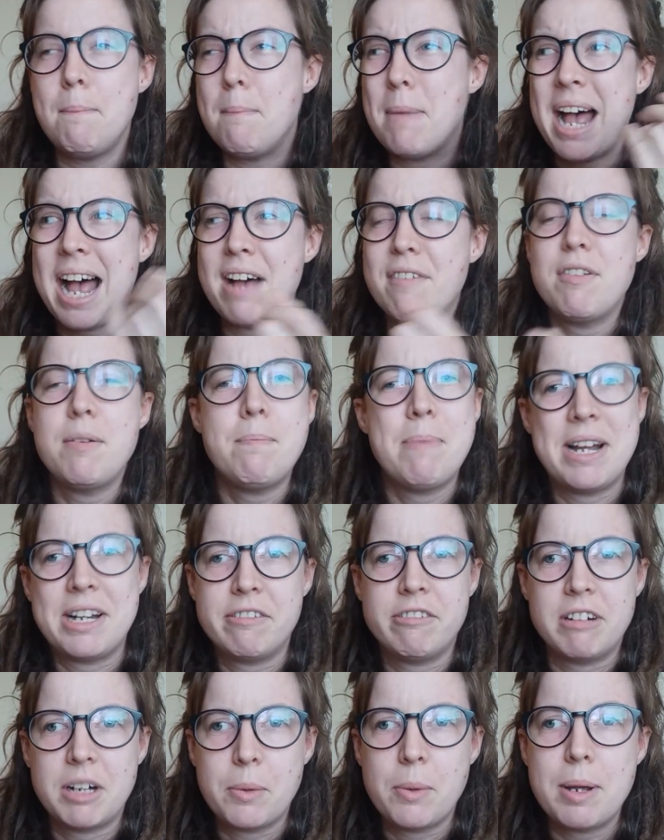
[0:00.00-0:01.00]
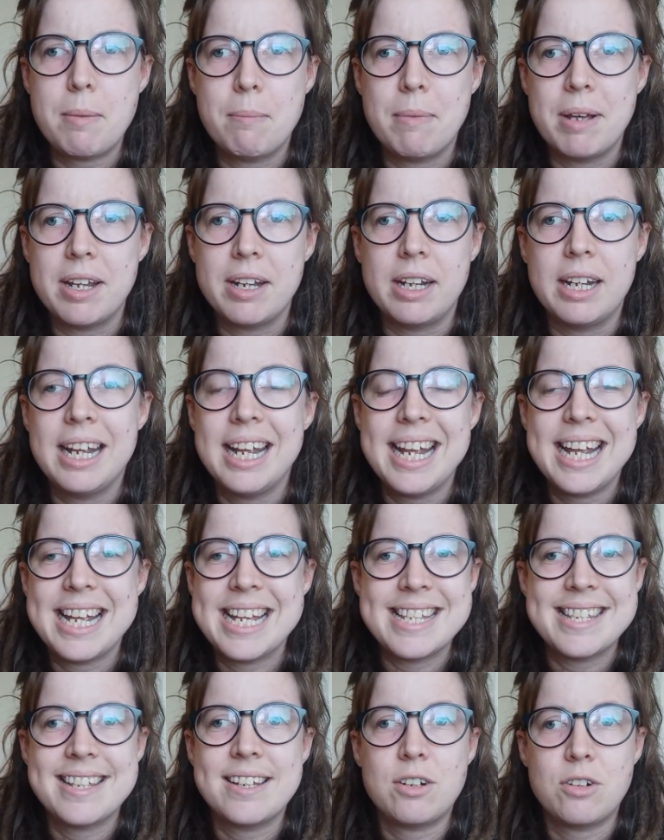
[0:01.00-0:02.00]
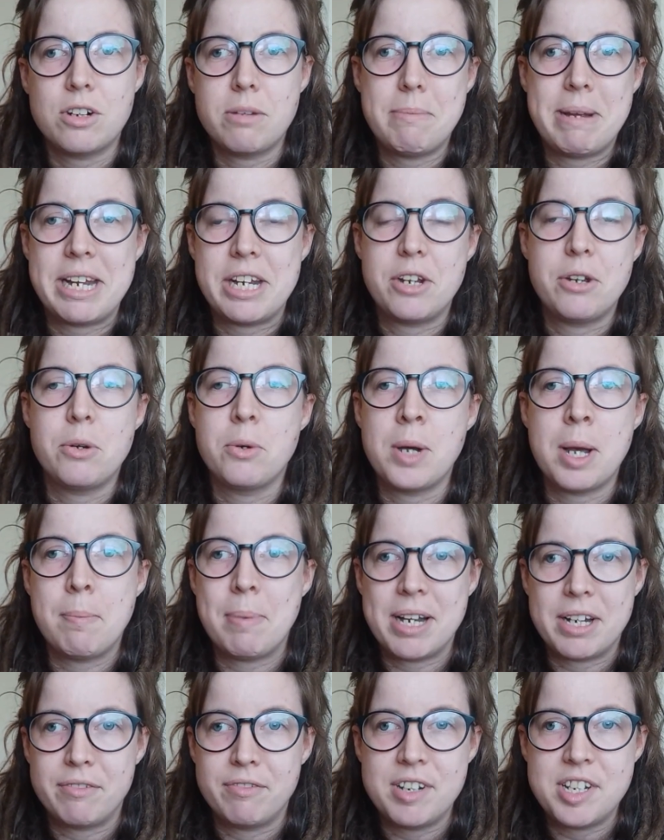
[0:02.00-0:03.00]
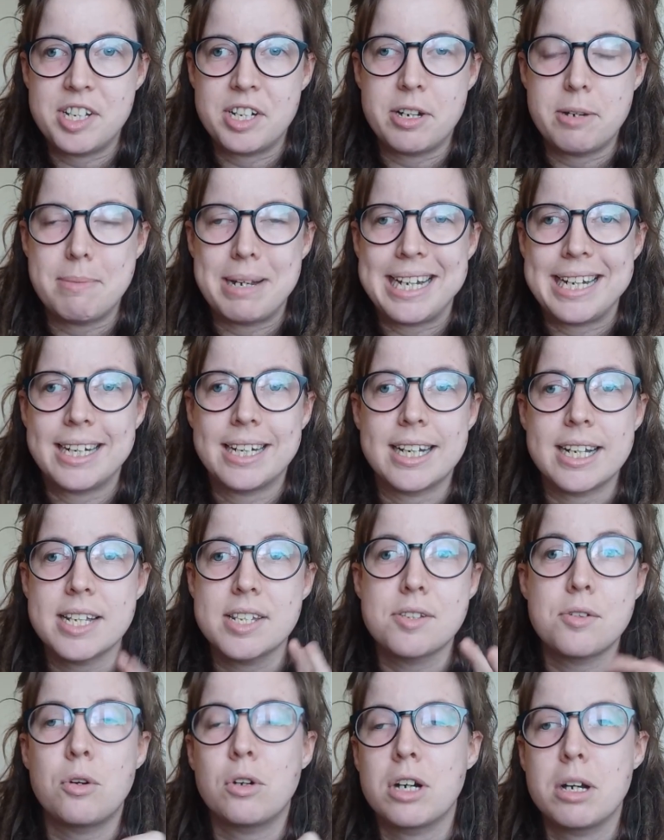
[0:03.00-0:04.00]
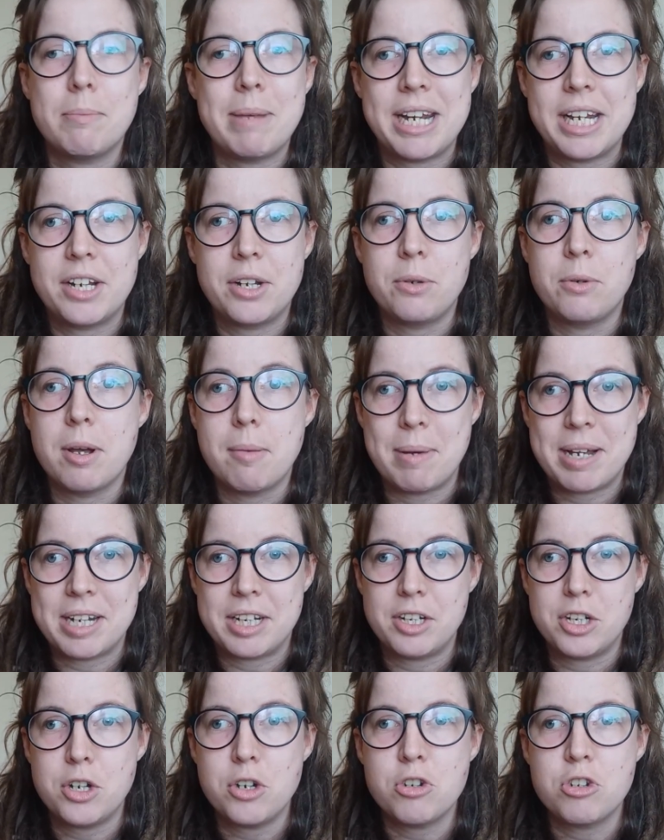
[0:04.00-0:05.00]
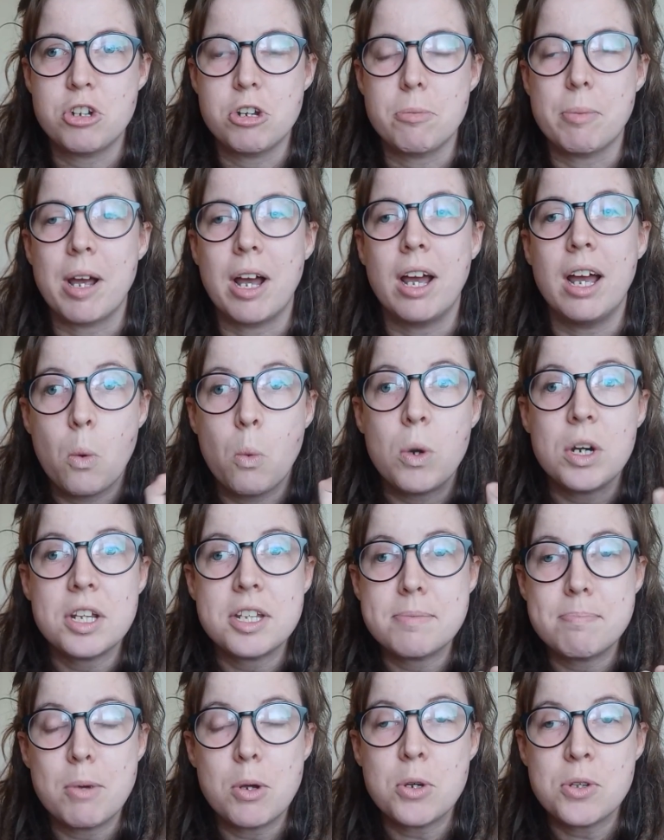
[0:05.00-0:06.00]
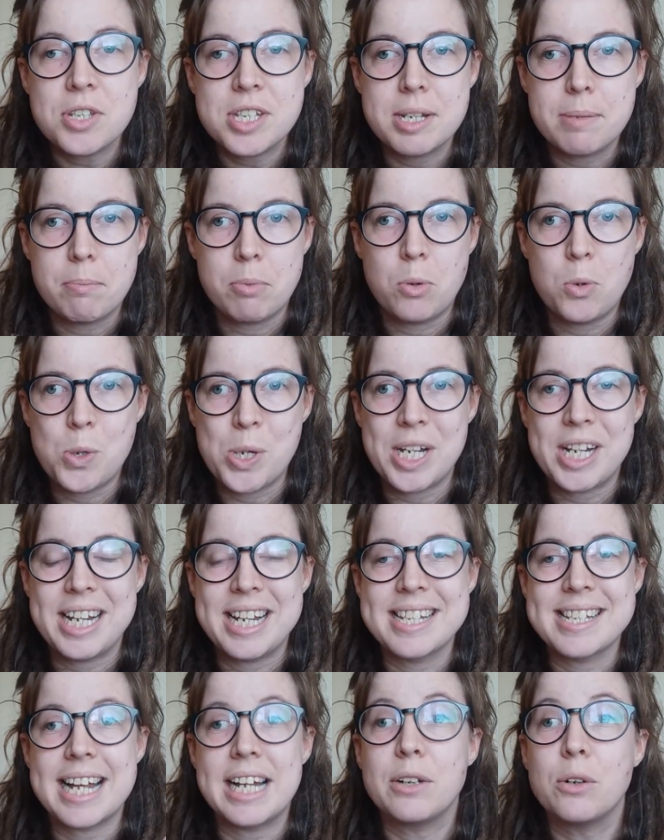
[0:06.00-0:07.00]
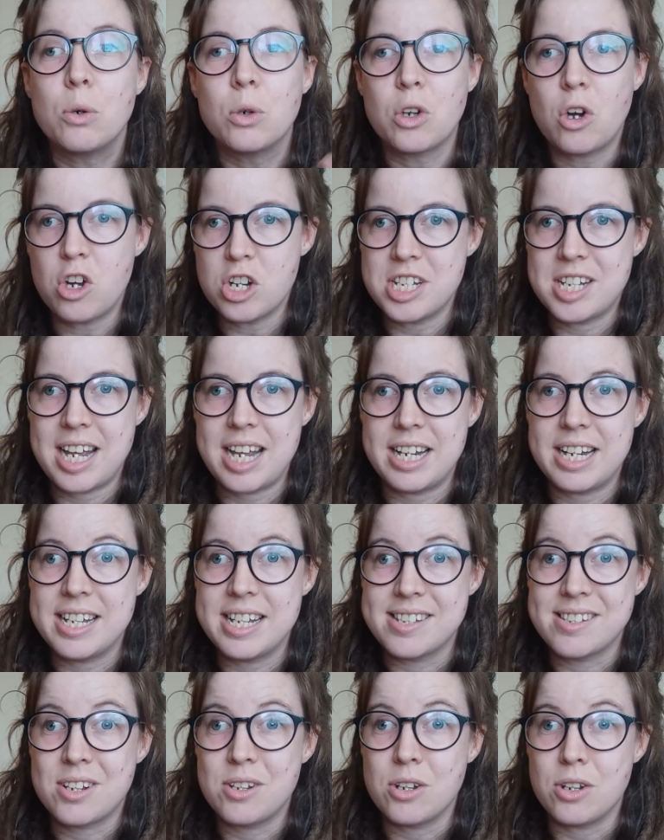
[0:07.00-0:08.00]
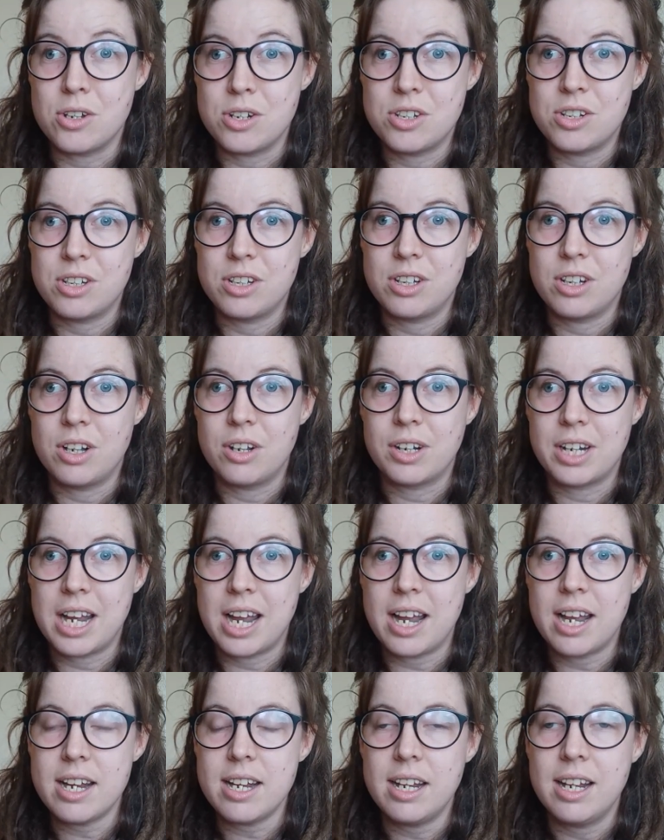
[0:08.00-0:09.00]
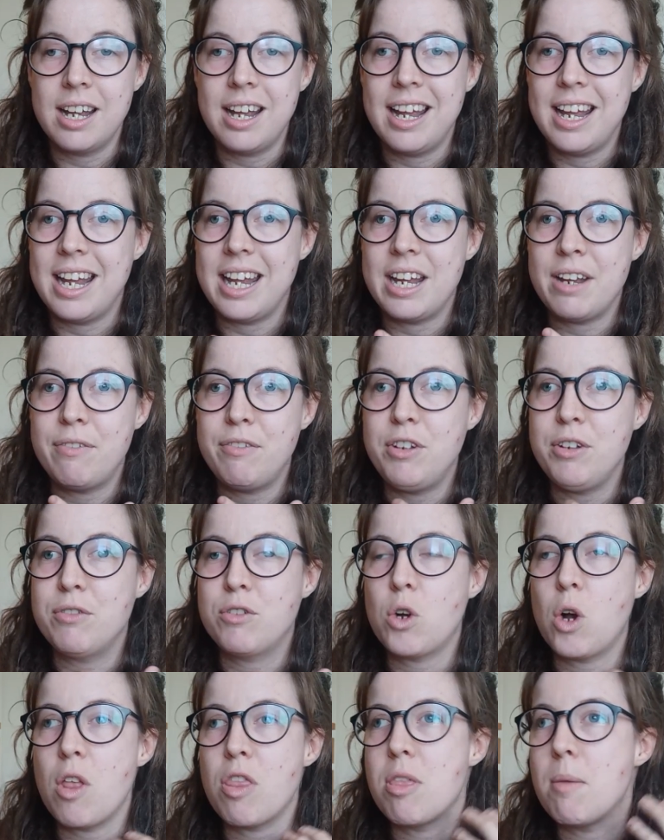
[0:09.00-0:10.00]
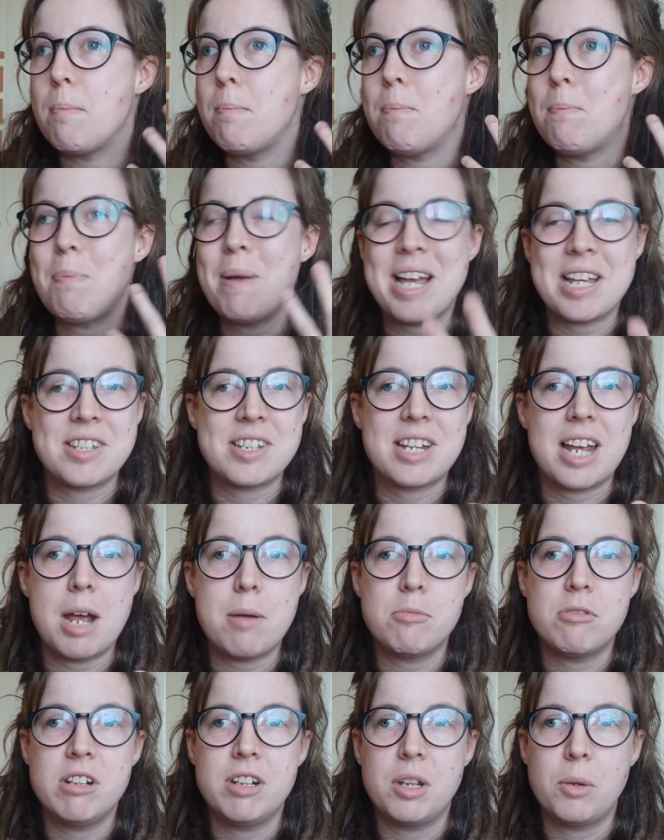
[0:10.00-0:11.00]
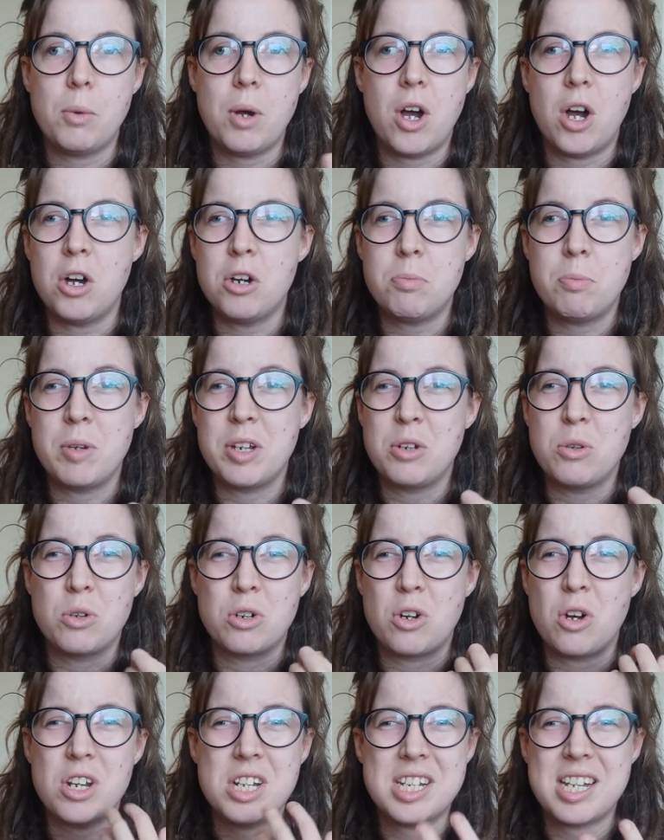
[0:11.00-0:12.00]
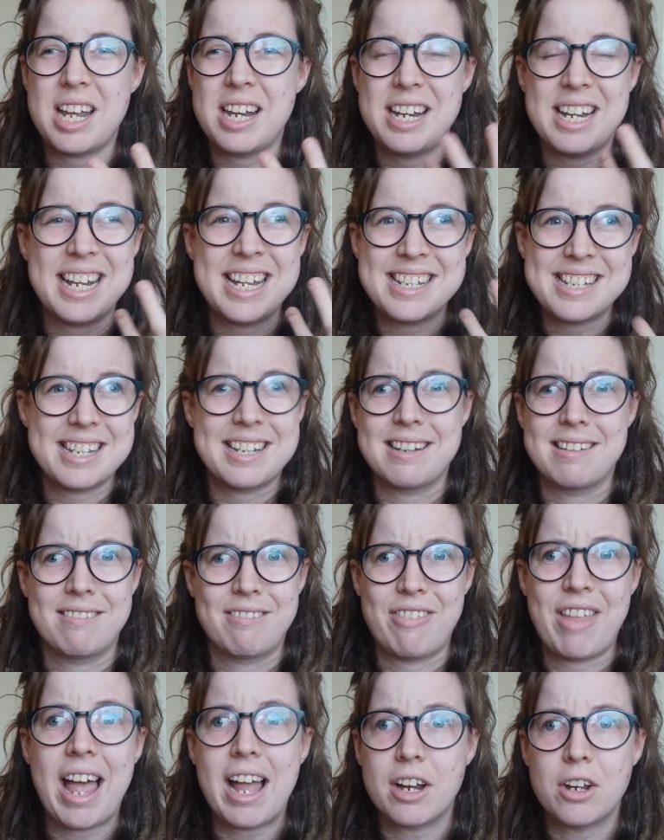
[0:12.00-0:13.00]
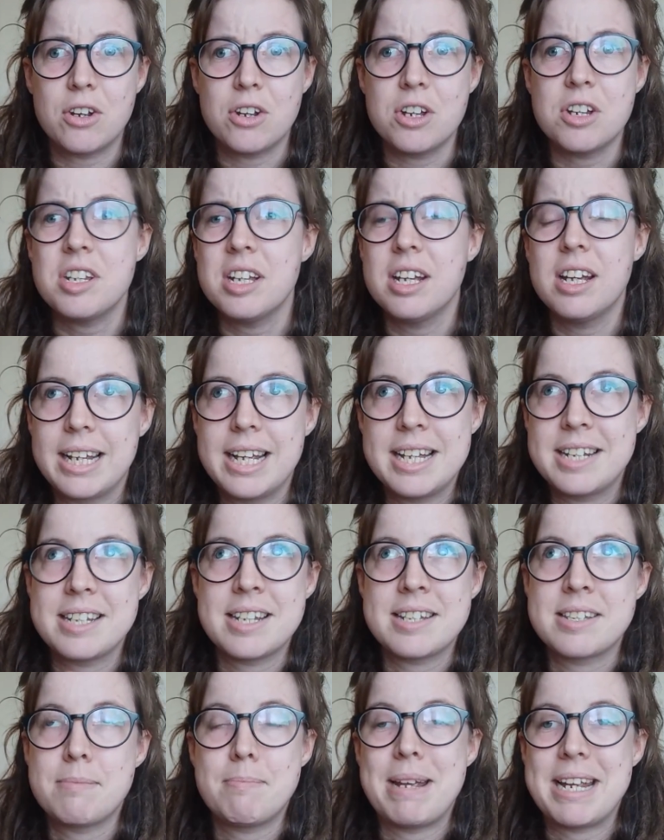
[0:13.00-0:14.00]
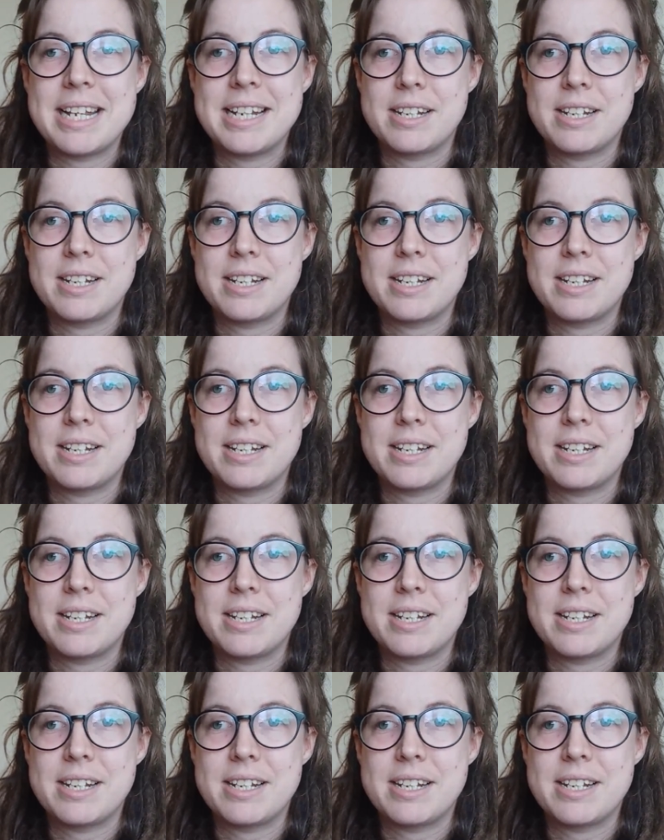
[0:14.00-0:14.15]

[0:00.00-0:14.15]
Having better equipment isn't going to make you a better video maker. It's not going to make you a better YouTuber. What is most important is that your content is good, okay? If you've got the best camera in the world, but your content isn't that good, it doesn't make